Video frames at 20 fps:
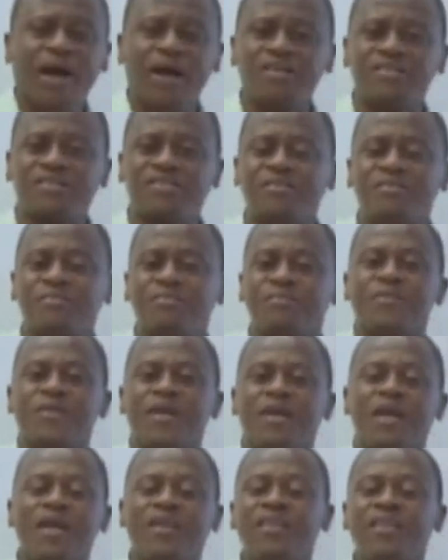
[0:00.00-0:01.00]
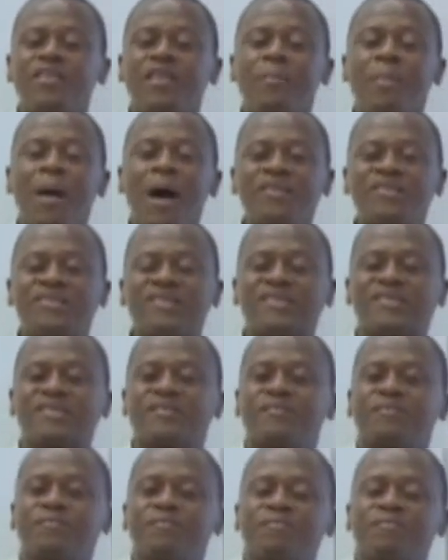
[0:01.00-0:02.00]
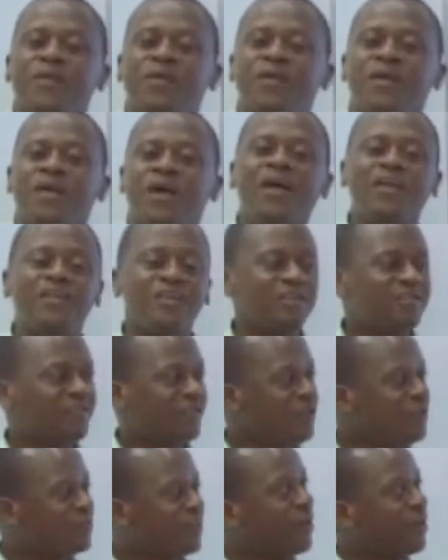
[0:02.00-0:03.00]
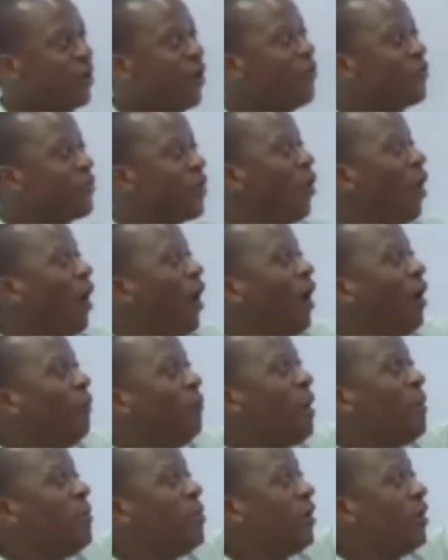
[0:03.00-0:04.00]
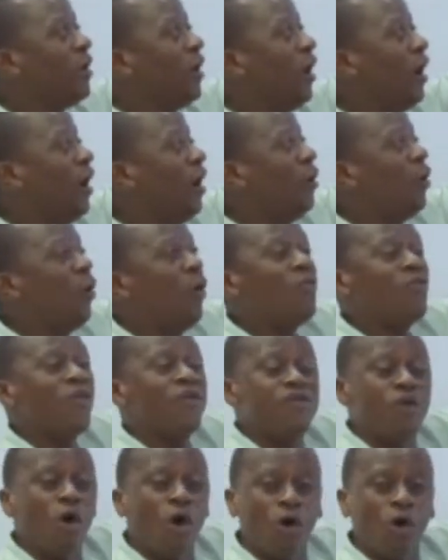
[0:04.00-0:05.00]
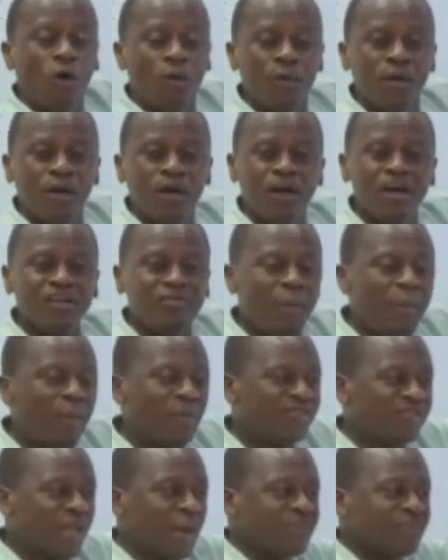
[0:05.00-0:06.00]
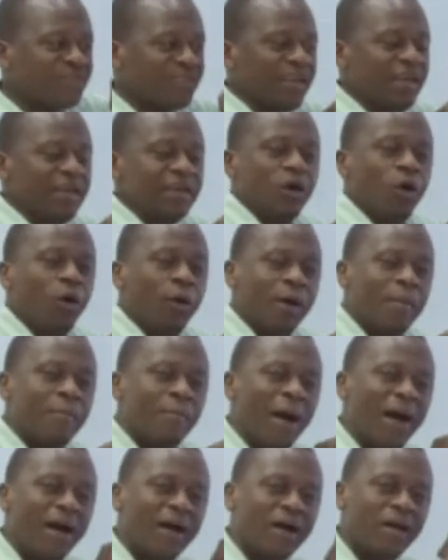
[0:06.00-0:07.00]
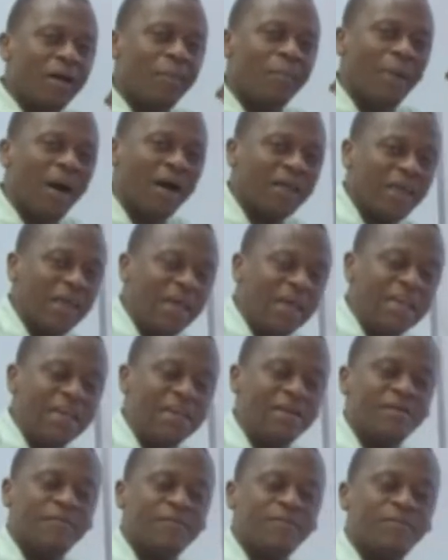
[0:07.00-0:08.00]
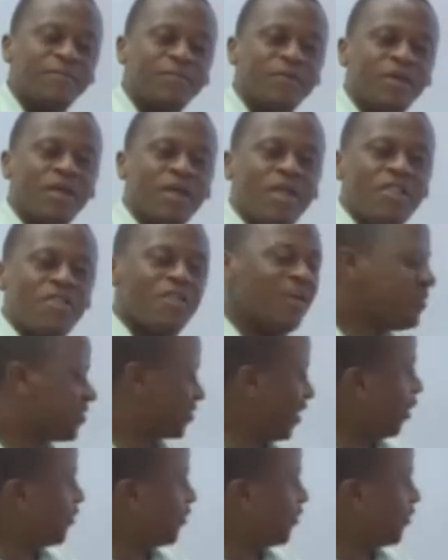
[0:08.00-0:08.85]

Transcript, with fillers: cars, like in the bus, and it's written on the, uh, maybe on the door, as people steps in or embark, embark in, there is